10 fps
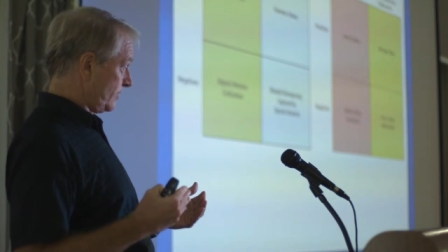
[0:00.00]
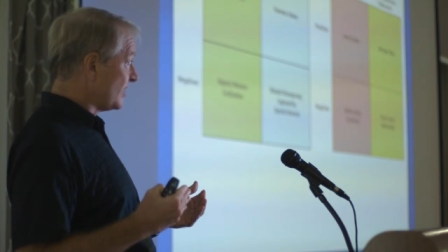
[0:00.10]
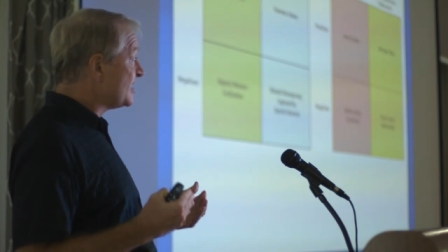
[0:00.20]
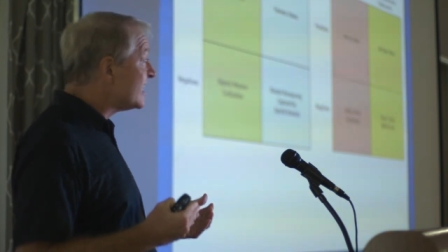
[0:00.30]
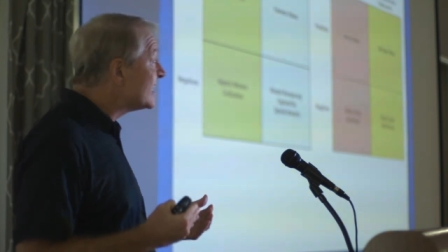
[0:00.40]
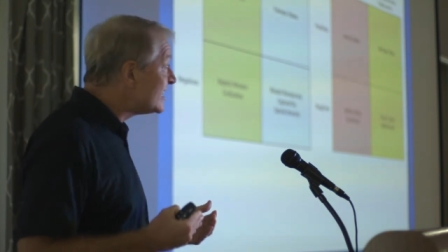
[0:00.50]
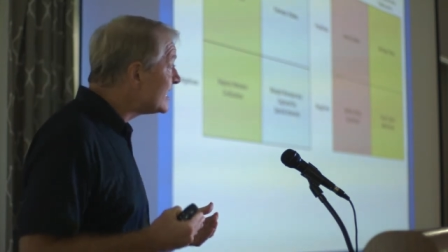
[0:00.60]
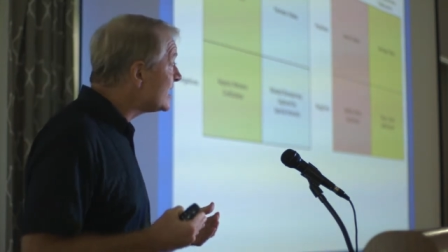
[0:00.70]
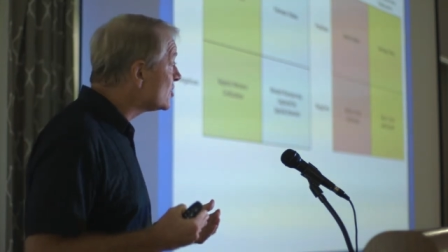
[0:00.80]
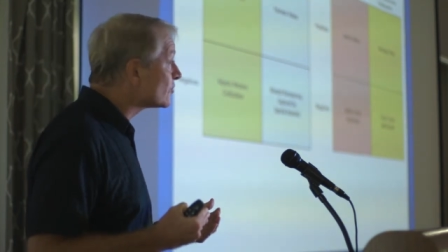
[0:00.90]
the
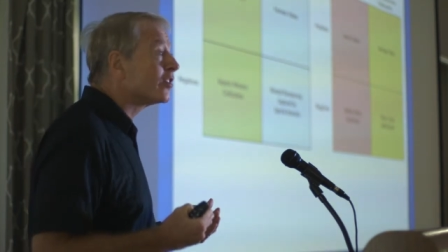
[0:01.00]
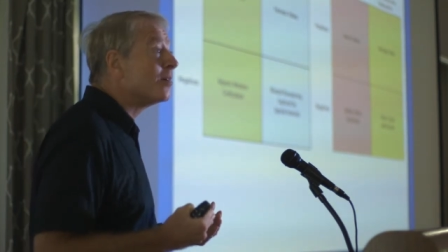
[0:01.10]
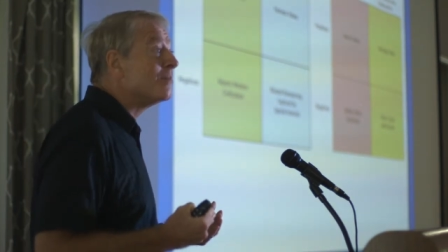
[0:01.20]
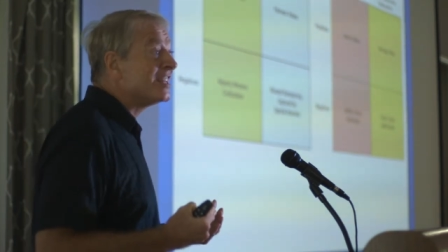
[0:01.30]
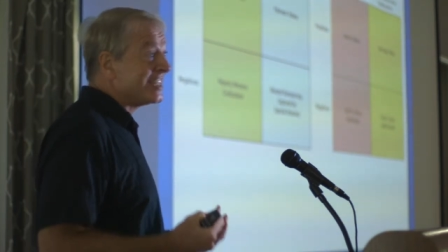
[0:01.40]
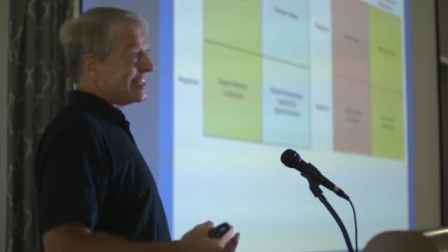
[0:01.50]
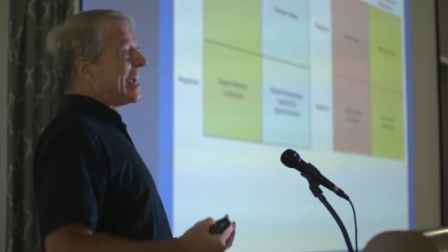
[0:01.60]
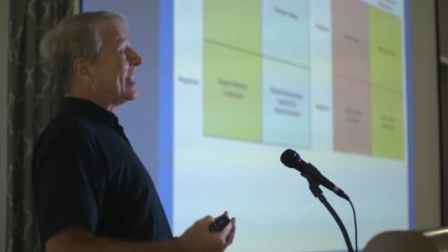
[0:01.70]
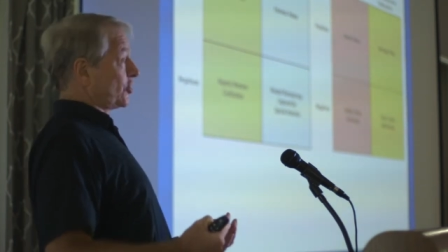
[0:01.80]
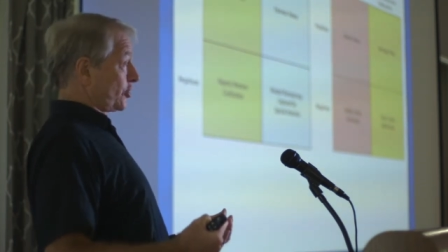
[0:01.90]
dignities from the
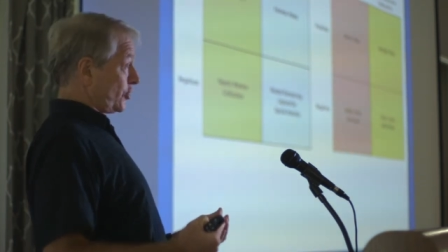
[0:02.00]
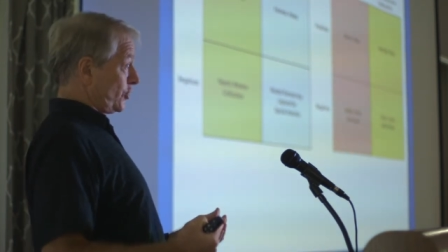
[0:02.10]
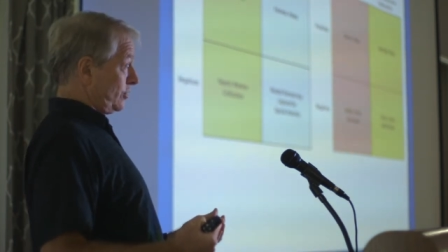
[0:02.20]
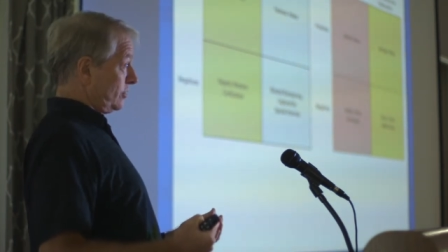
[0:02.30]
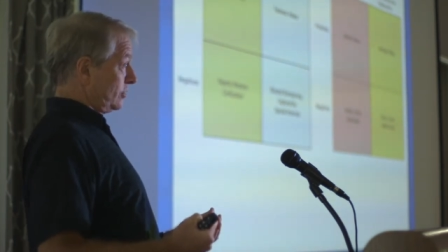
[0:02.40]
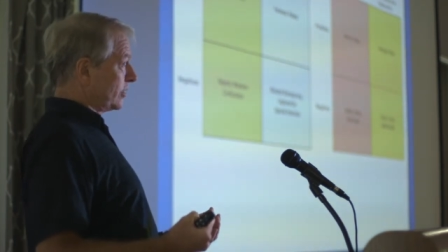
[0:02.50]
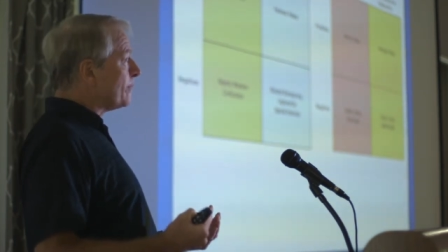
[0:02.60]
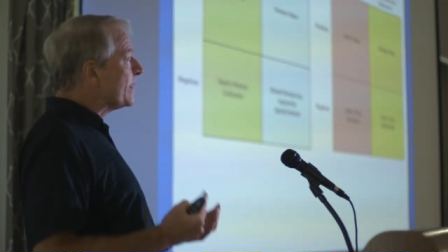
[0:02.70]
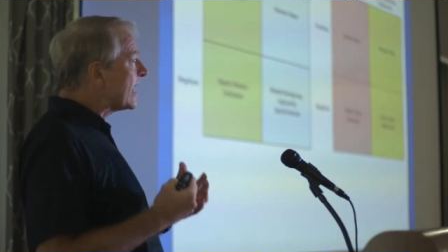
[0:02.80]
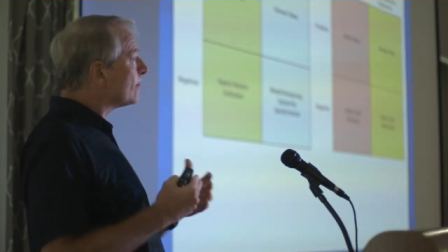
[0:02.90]
disasters. Right?
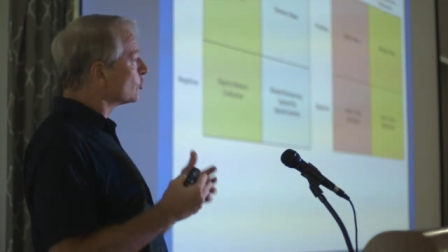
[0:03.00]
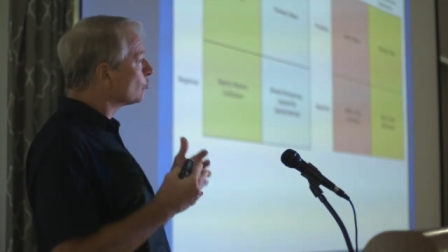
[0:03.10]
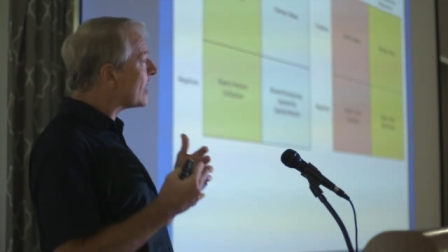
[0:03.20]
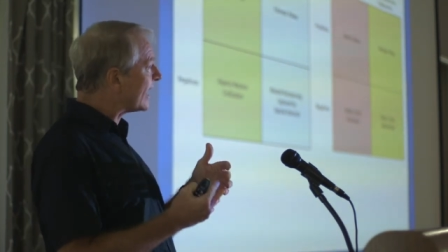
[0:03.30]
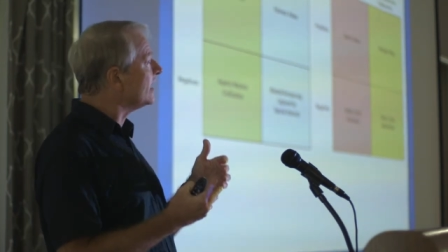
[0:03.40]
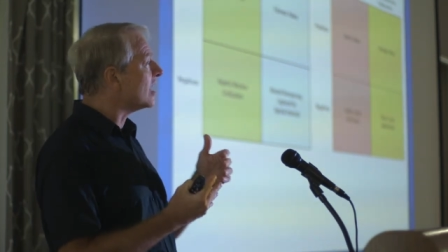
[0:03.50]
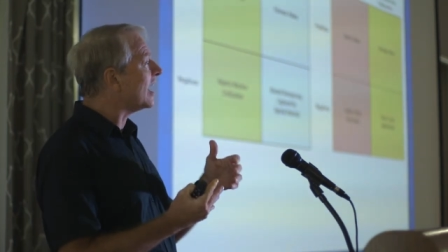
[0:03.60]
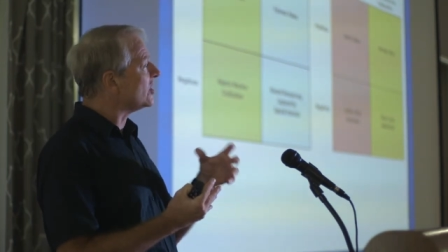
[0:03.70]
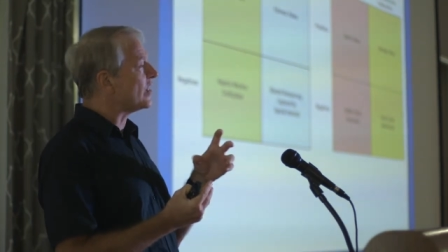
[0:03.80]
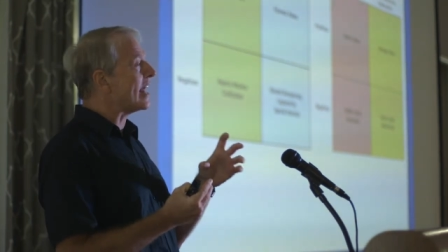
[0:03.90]
Uh, being able to
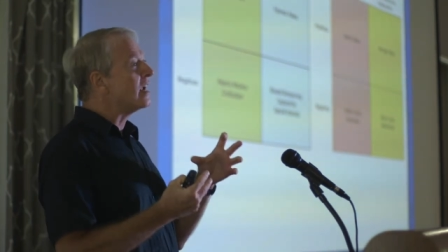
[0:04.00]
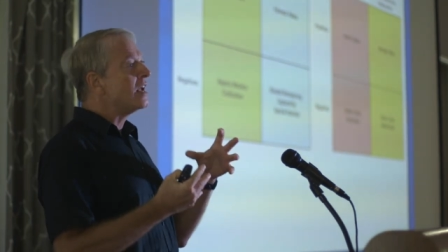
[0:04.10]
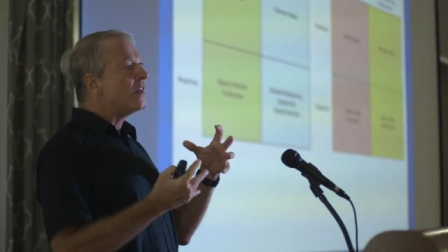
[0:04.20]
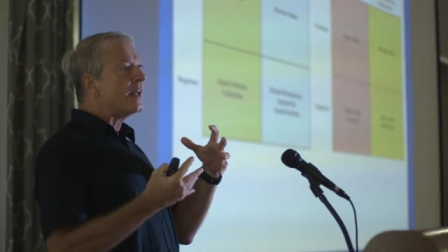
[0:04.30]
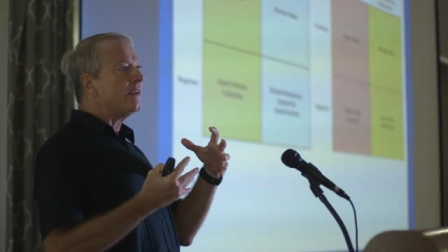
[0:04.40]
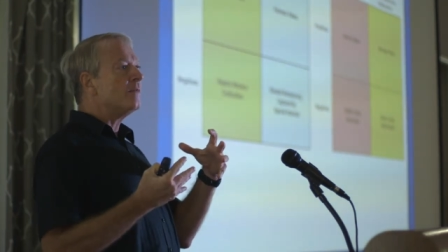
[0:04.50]
recognize that, that